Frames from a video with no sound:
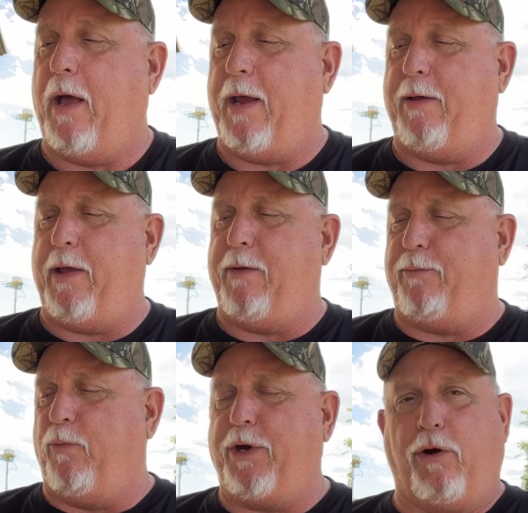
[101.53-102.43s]

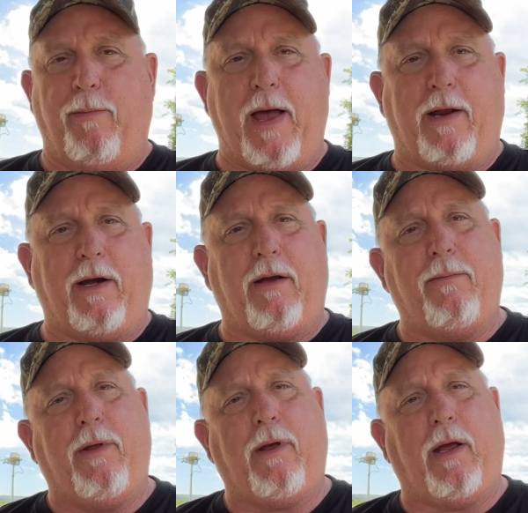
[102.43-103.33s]
If when you're mounting
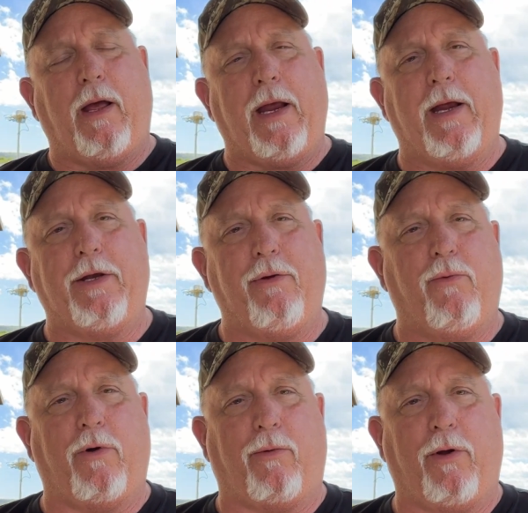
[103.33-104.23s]
them and you
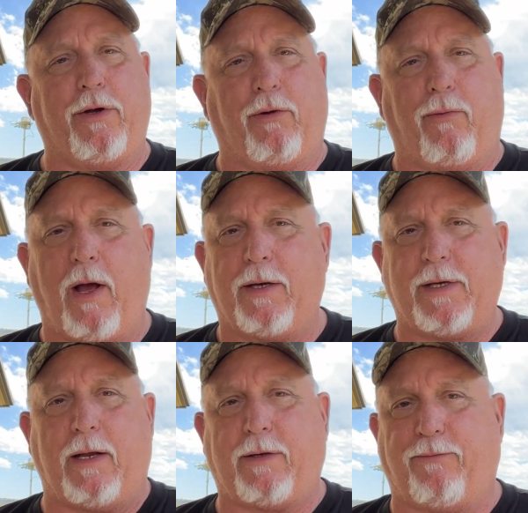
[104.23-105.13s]
want to run your rods
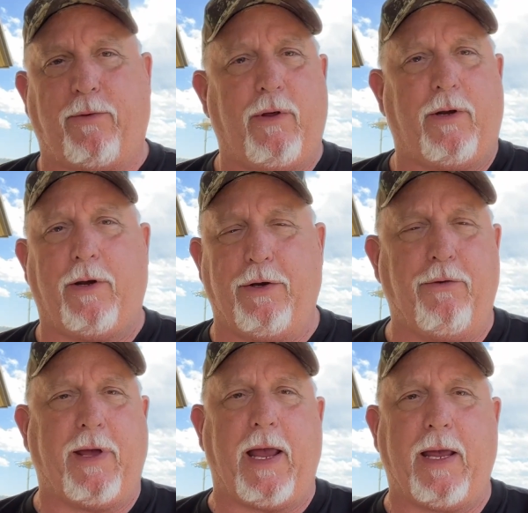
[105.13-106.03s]
out the front,
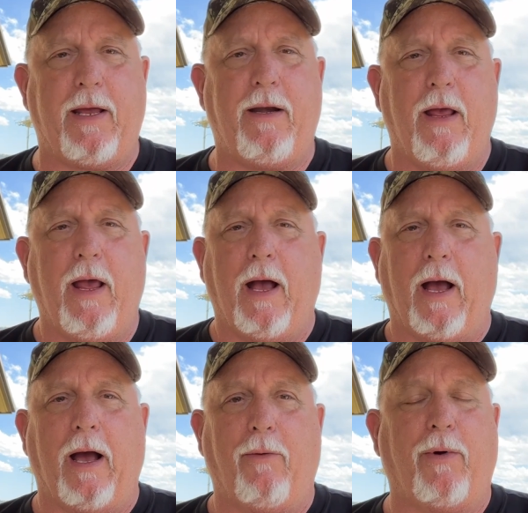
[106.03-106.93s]
you can.
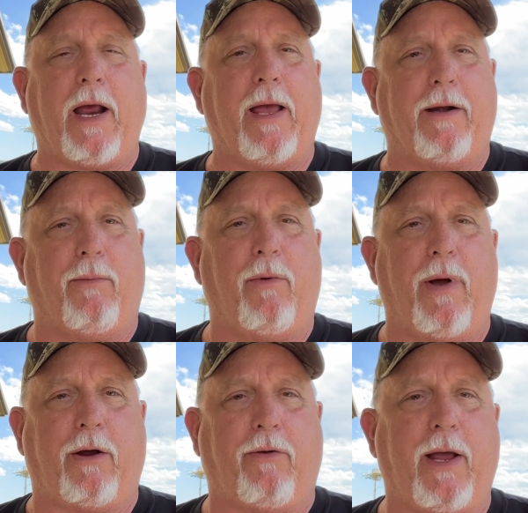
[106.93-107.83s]
When I had them
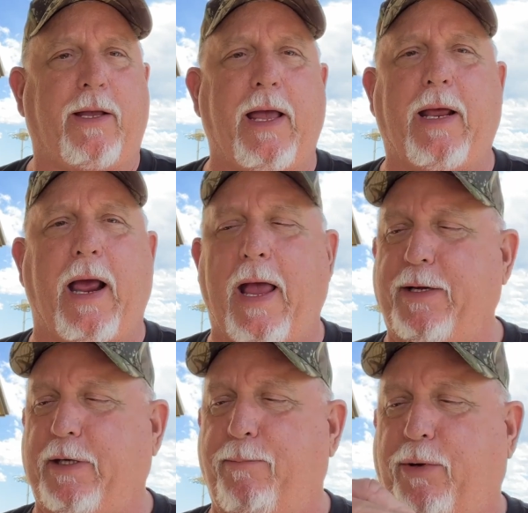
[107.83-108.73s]
on my CraigCat,
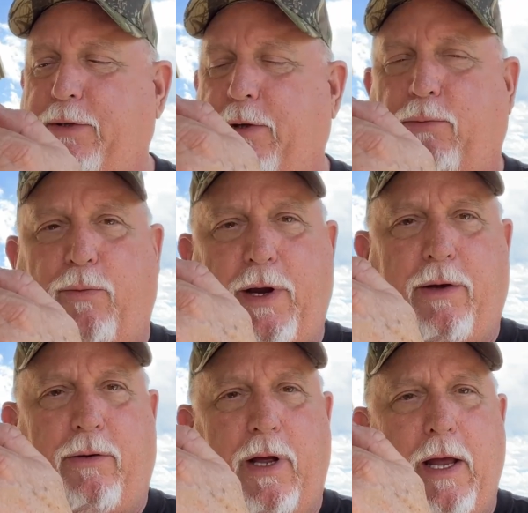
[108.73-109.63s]
I actually put the
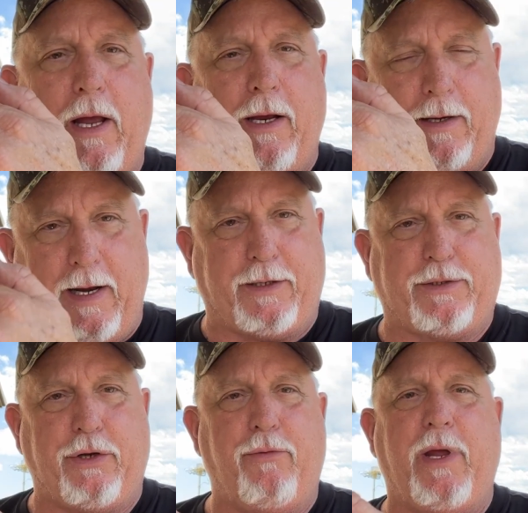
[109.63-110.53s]
reel
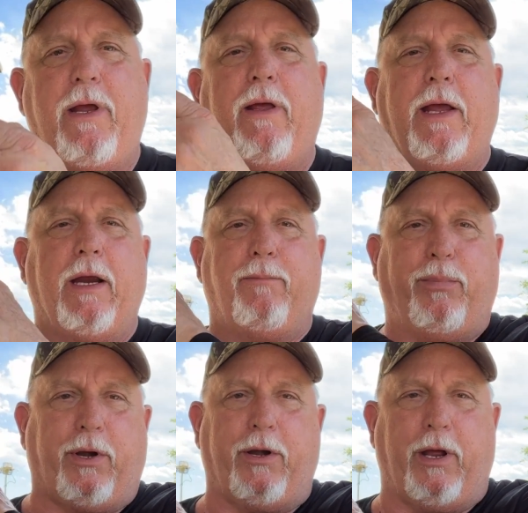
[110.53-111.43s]
next to me
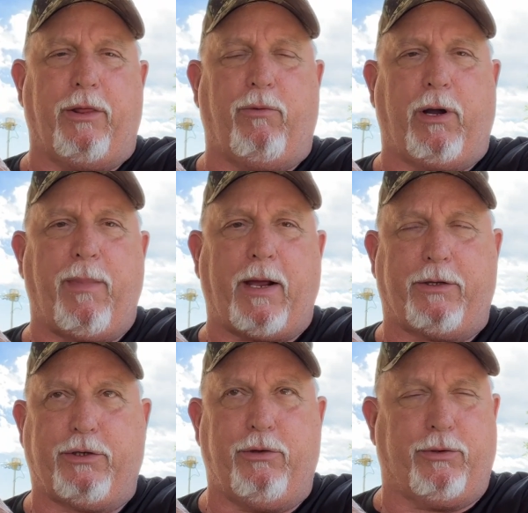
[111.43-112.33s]
and put another one
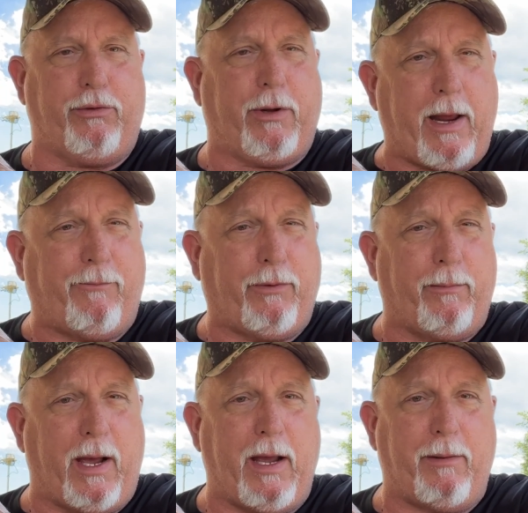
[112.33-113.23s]
about 2 or 2.5
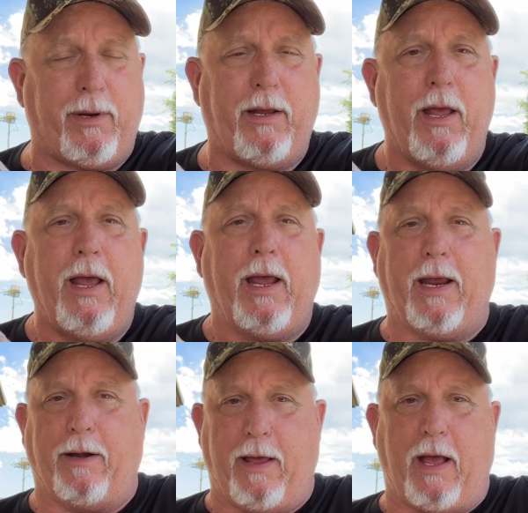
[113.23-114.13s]
foot behind me,
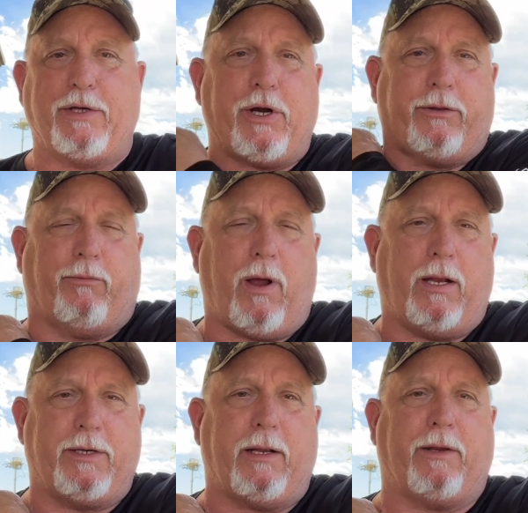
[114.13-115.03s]
and I shot the
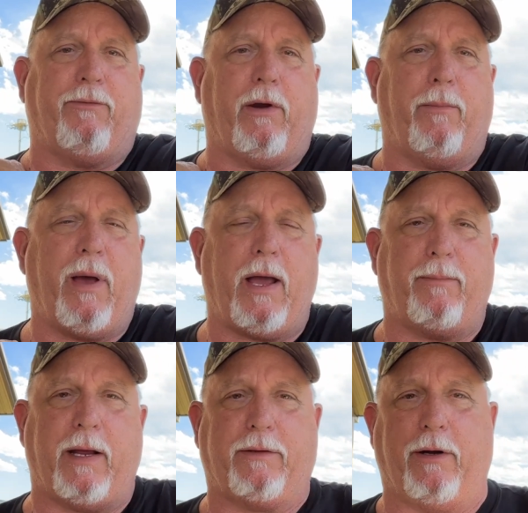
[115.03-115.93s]
rods out the very
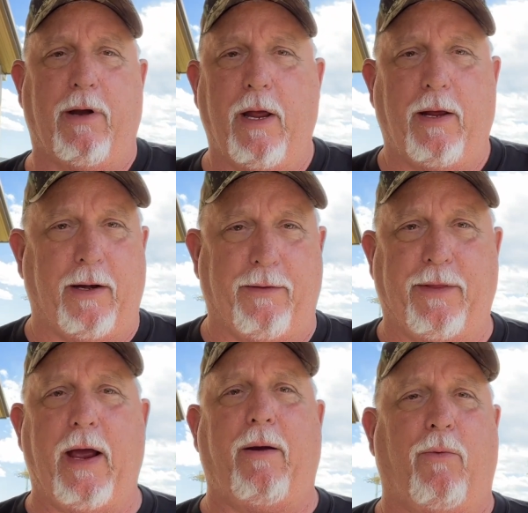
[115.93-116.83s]
back there, and
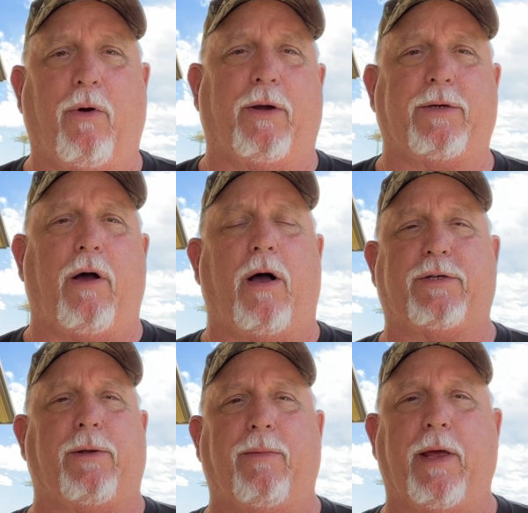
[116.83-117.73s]
that worked
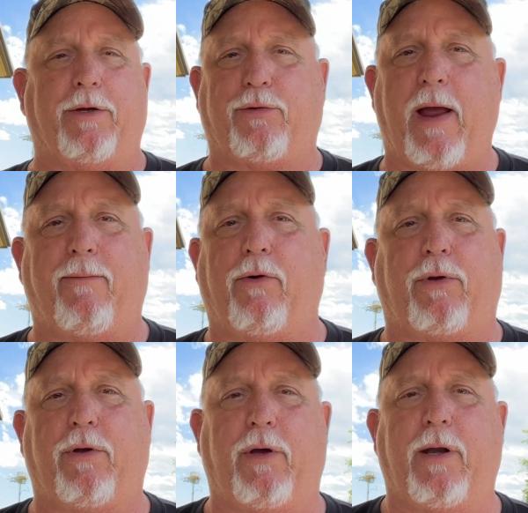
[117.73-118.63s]
awesome. They travel
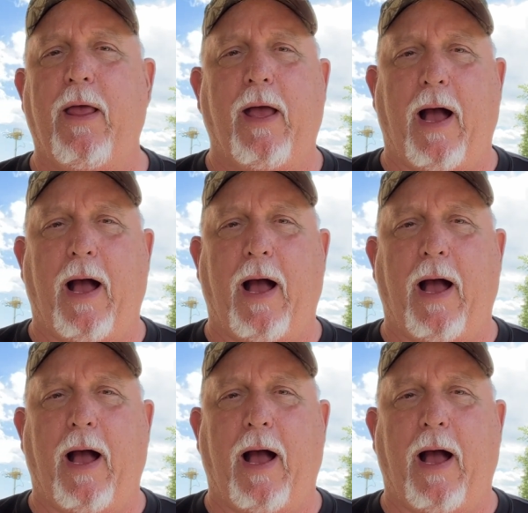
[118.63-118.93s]
good.